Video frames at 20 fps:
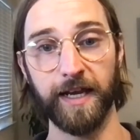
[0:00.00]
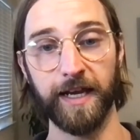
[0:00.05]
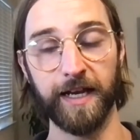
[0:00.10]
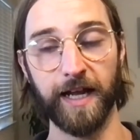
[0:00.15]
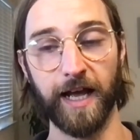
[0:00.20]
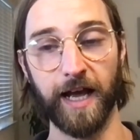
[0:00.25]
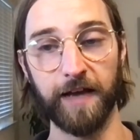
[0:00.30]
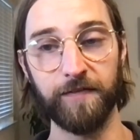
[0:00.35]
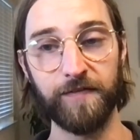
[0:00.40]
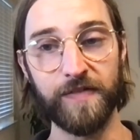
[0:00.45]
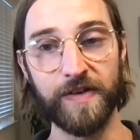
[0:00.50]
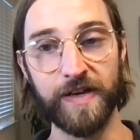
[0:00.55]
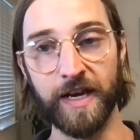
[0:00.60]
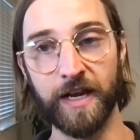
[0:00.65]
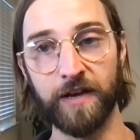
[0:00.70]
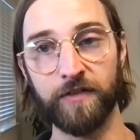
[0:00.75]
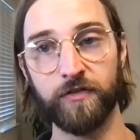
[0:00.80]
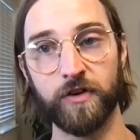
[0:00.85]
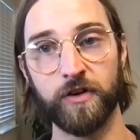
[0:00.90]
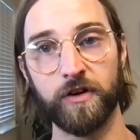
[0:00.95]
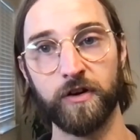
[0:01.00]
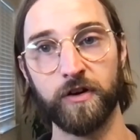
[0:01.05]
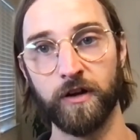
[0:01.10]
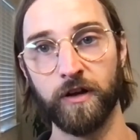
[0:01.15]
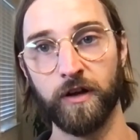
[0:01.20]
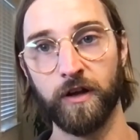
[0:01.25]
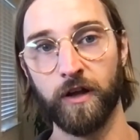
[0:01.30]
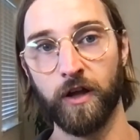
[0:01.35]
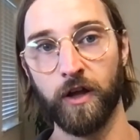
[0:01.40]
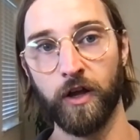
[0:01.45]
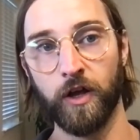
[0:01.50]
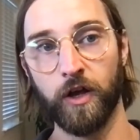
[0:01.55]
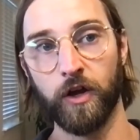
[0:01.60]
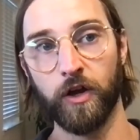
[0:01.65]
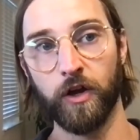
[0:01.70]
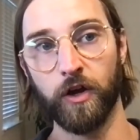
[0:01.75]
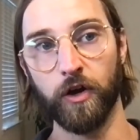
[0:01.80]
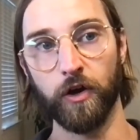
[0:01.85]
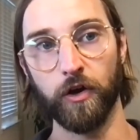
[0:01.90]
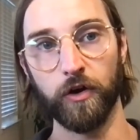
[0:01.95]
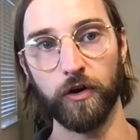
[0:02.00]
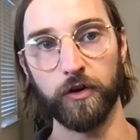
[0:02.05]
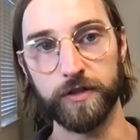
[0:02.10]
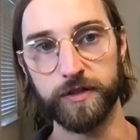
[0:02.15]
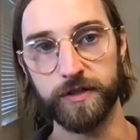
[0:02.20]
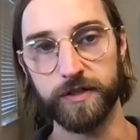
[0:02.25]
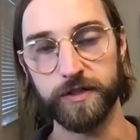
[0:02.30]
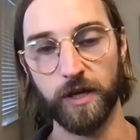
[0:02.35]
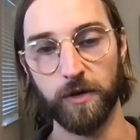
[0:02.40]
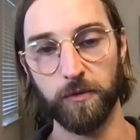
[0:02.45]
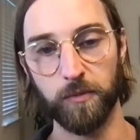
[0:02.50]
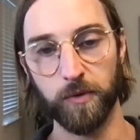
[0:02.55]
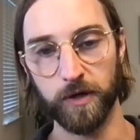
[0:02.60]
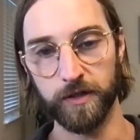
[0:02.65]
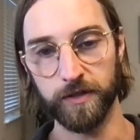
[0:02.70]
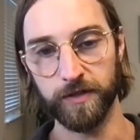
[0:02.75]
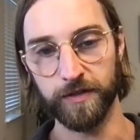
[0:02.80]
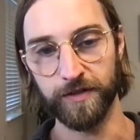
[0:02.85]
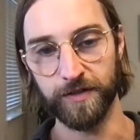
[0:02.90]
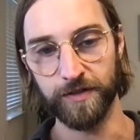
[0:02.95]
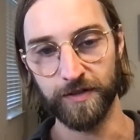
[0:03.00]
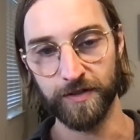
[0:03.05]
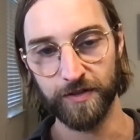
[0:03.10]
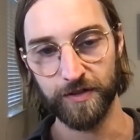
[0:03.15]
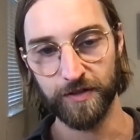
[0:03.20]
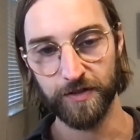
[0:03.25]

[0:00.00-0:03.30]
and I've never heard someone